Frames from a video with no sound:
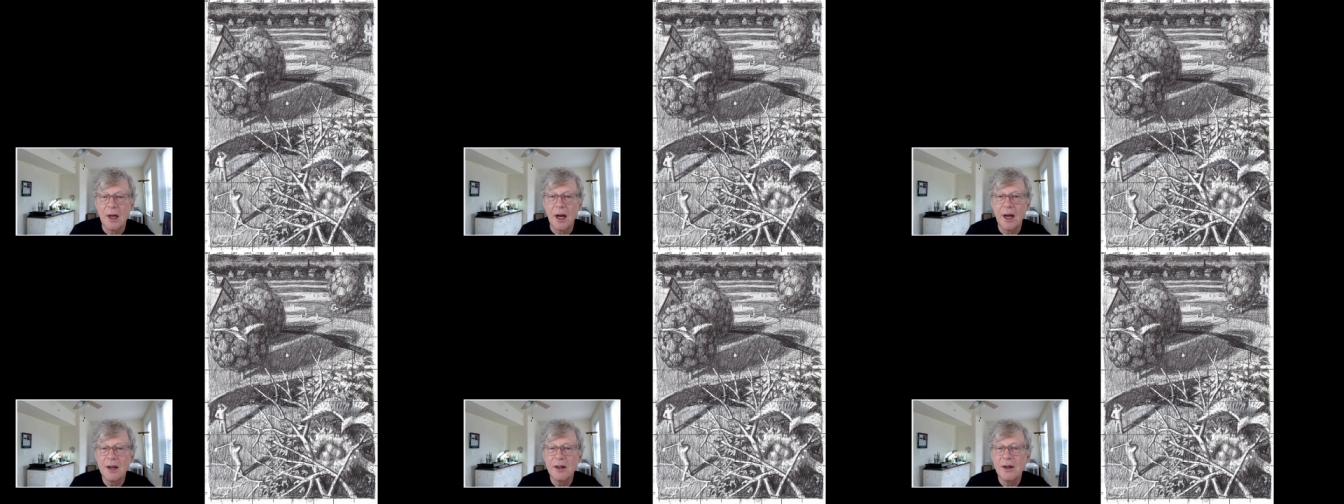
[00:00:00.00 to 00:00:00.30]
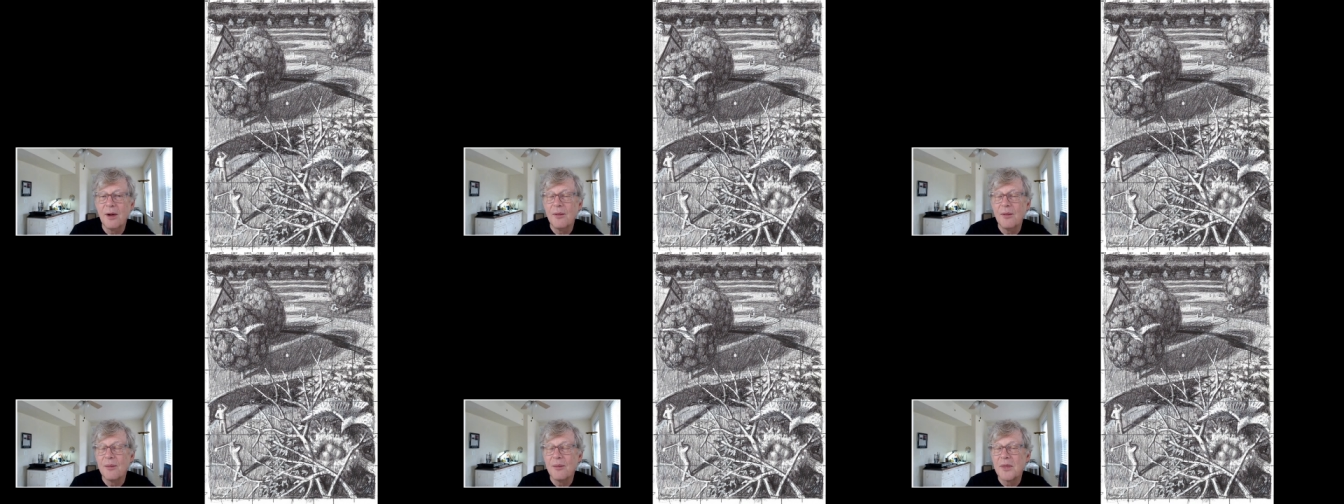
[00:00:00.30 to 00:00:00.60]

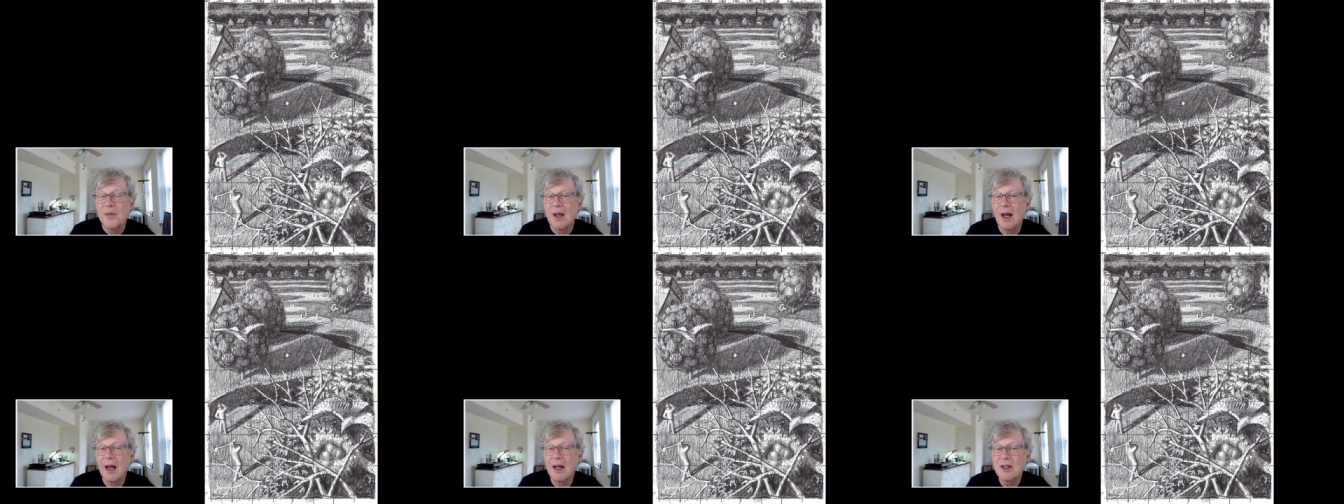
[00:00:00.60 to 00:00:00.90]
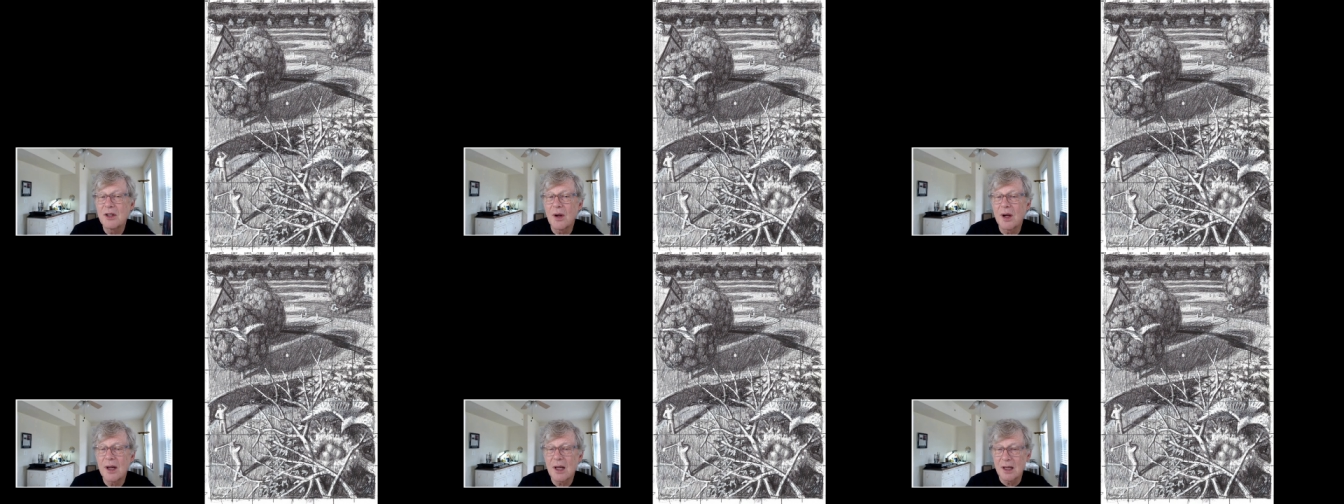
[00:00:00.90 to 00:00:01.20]
And,
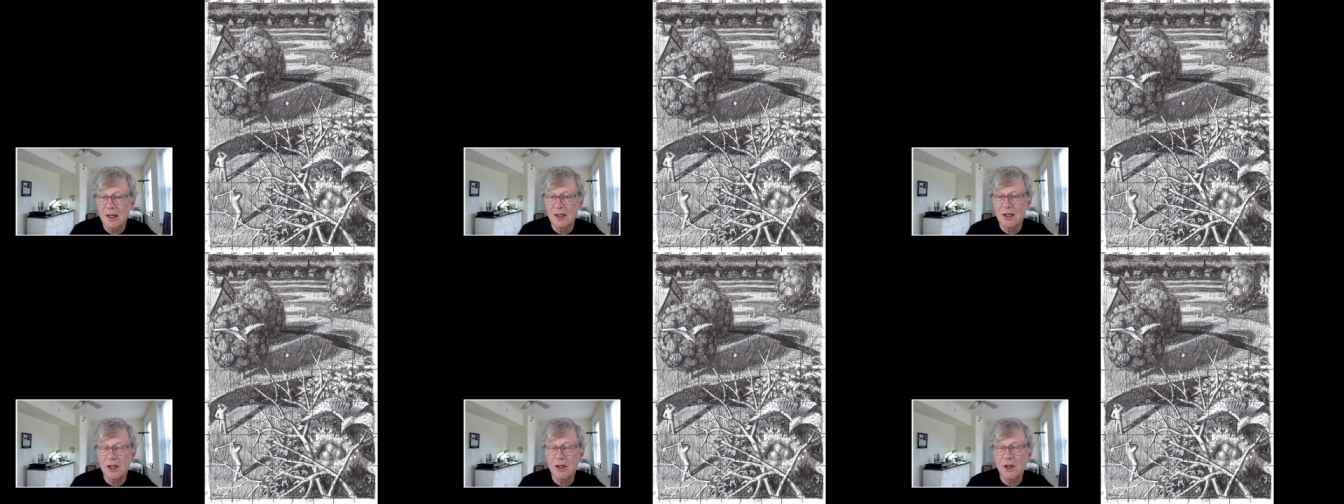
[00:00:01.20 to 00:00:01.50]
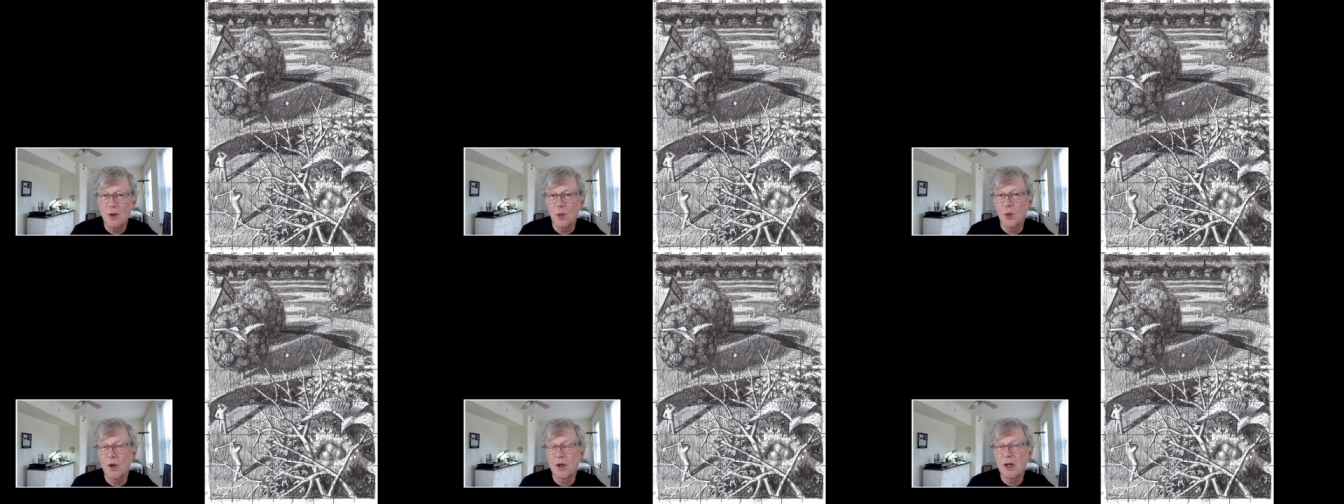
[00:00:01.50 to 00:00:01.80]
and so I
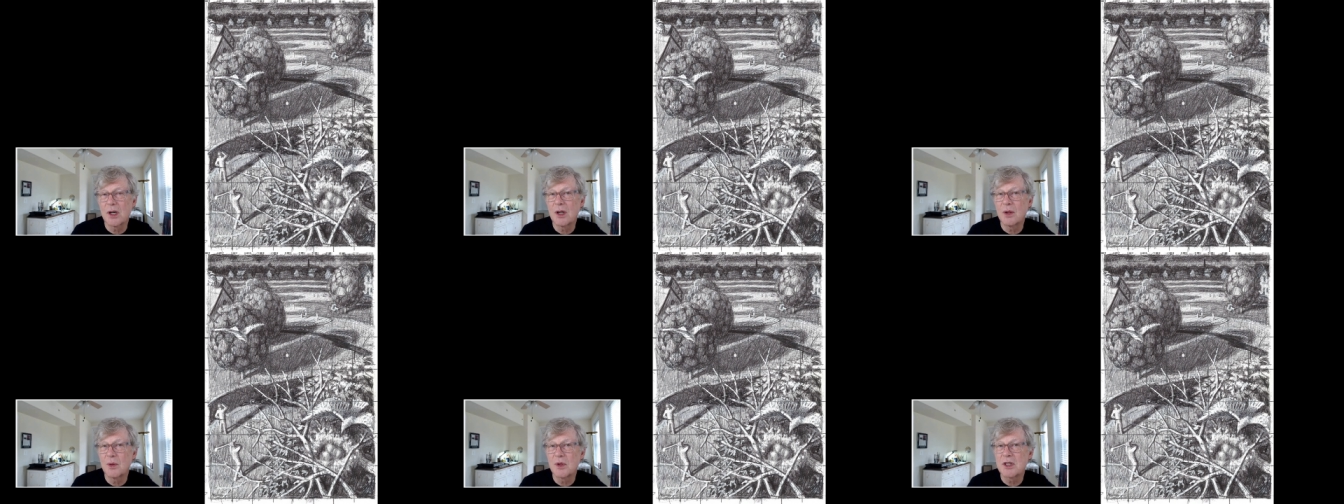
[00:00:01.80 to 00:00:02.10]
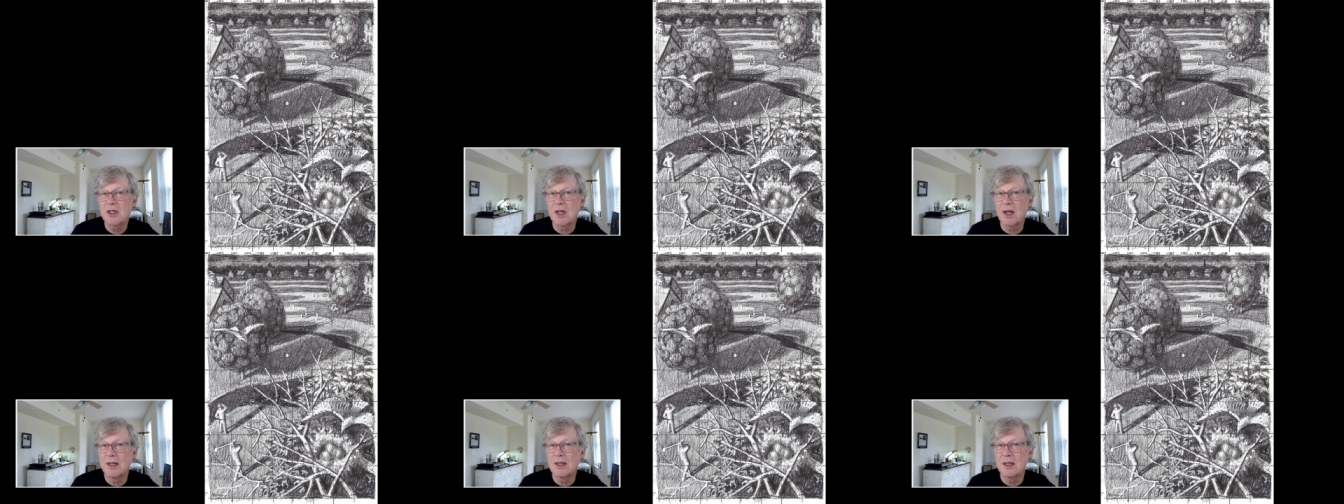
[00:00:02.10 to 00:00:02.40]
continued working with
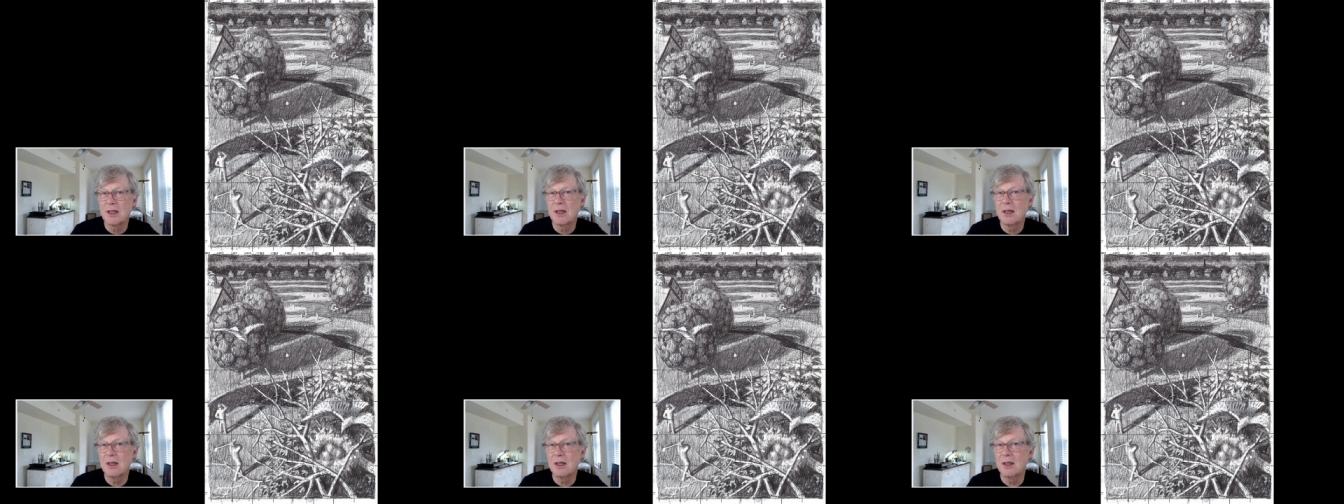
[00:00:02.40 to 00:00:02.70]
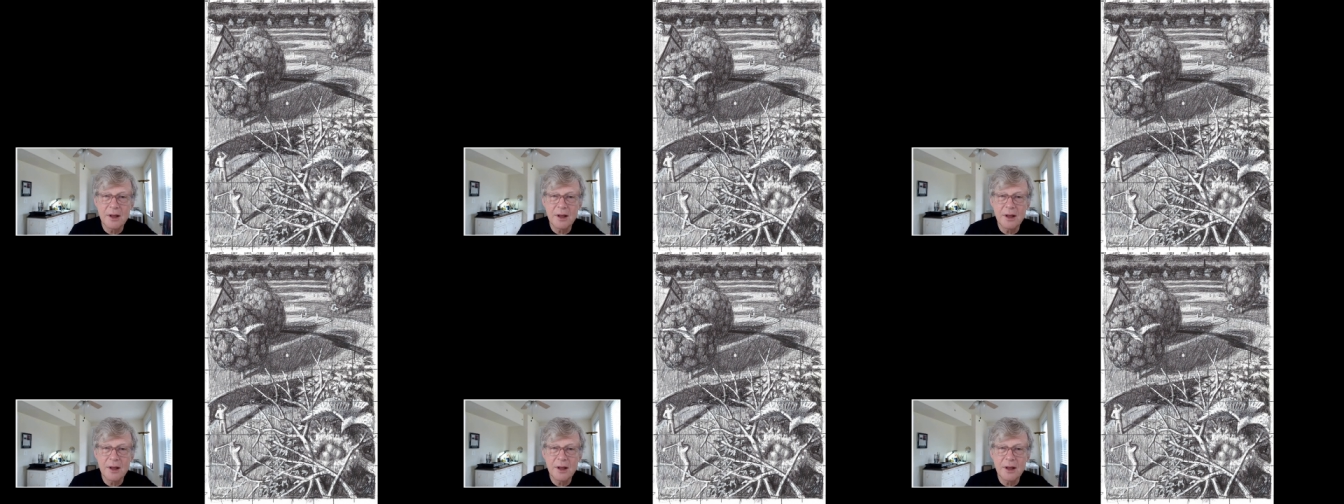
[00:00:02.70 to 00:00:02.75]
this idea,